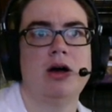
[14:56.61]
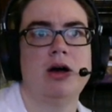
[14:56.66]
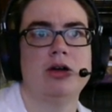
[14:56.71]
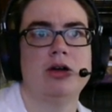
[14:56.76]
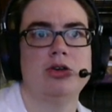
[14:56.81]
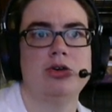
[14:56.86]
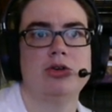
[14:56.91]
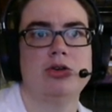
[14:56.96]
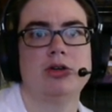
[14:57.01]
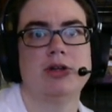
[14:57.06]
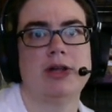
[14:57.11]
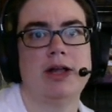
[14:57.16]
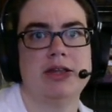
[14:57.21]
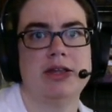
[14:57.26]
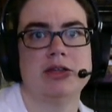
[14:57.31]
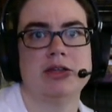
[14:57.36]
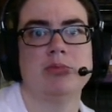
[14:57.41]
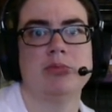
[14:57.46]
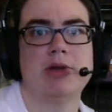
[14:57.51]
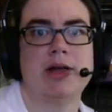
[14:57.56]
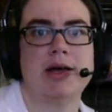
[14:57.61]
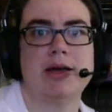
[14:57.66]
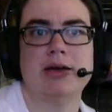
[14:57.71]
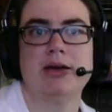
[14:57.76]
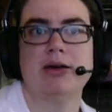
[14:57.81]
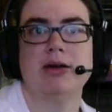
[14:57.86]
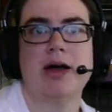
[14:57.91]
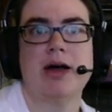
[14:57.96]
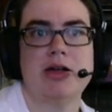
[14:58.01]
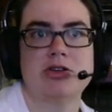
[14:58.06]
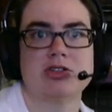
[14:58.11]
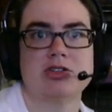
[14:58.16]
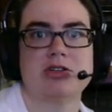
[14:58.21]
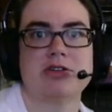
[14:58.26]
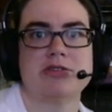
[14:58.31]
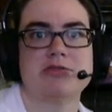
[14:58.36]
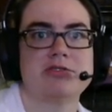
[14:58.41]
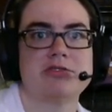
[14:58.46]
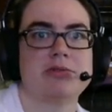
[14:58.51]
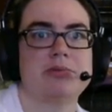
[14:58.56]
You decline them like
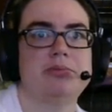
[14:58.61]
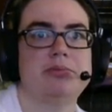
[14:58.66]
adjectives.